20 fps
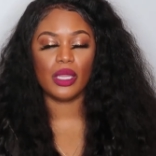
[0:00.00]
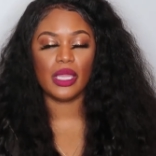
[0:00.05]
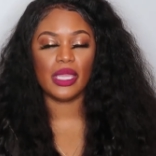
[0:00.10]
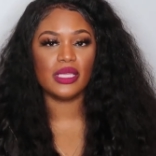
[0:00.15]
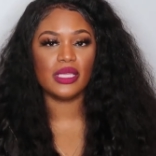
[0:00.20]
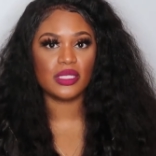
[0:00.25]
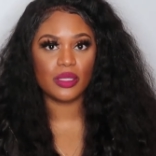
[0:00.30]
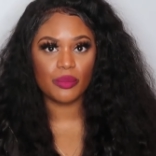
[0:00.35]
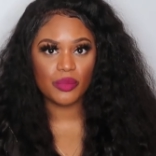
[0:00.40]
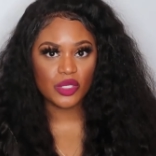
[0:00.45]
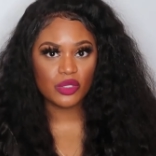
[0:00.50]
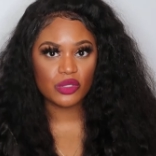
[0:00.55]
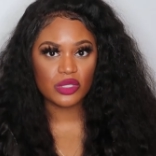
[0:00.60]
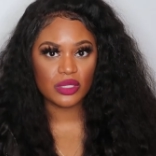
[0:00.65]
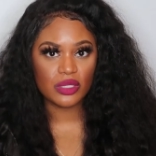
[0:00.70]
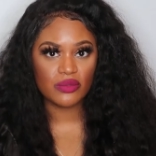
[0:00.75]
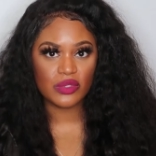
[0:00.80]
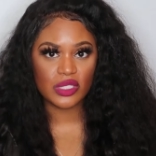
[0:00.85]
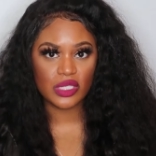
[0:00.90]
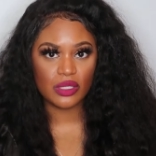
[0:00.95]
is
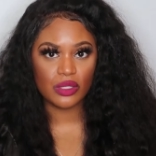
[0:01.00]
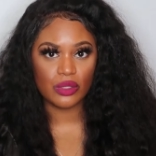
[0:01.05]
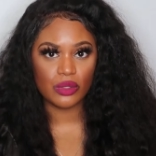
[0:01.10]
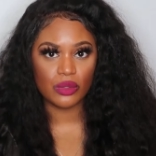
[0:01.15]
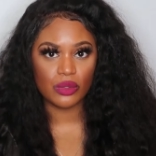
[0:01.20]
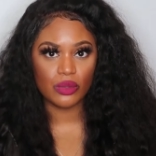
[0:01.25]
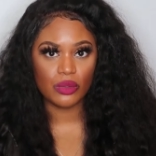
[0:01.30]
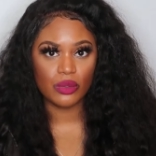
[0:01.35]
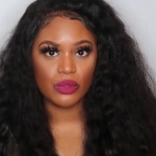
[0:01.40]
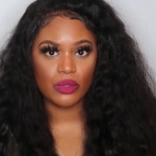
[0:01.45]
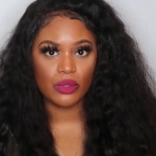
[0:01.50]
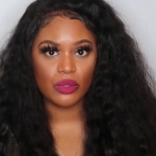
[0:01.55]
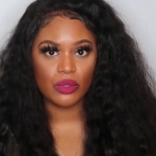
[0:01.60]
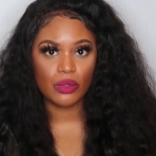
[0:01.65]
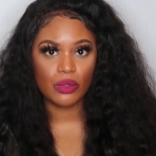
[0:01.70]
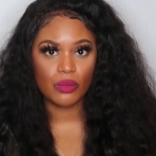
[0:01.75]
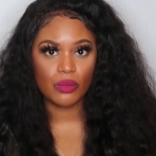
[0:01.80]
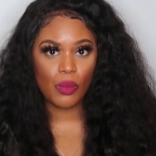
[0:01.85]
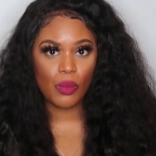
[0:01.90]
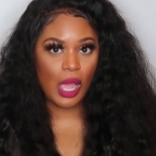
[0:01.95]
abusive to you?
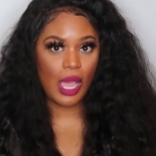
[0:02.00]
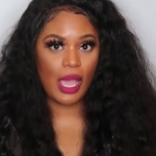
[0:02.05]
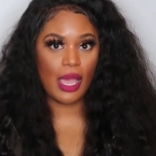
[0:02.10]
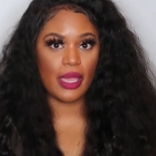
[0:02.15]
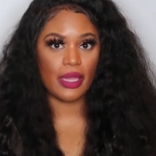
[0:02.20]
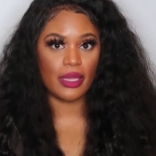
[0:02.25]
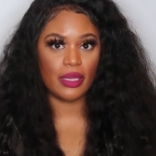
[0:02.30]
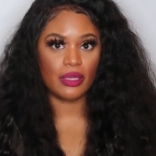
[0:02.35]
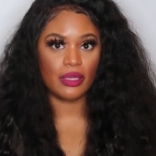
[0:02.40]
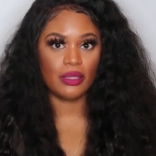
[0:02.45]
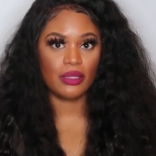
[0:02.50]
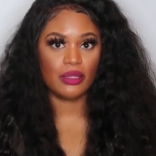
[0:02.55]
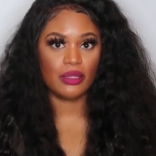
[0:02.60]
Why?